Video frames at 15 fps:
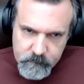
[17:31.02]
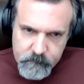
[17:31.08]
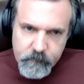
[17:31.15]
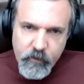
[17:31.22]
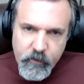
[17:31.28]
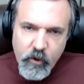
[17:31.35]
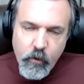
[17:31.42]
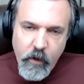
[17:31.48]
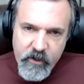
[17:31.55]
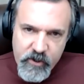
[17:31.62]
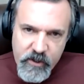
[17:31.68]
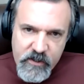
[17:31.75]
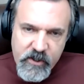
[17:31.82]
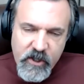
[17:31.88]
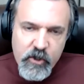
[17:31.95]
The
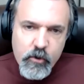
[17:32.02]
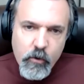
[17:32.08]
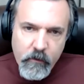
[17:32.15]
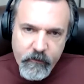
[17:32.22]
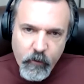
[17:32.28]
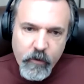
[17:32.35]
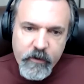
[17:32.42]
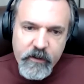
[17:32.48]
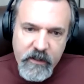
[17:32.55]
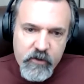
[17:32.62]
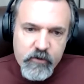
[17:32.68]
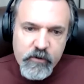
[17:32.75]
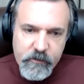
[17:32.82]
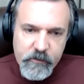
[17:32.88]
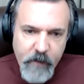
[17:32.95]
question is, can you afford the
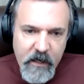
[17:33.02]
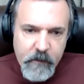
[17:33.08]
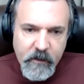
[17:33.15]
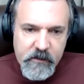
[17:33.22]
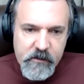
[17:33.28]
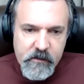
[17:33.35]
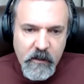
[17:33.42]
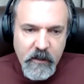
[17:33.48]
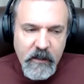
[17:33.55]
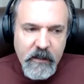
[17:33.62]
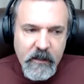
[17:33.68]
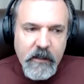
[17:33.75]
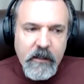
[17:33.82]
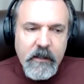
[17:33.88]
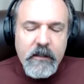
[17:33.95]
interest payments?
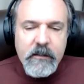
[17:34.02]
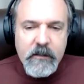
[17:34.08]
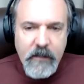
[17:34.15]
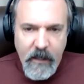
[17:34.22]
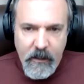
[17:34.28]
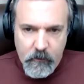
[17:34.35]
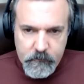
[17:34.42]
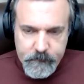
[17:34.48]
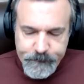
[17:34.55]
Now,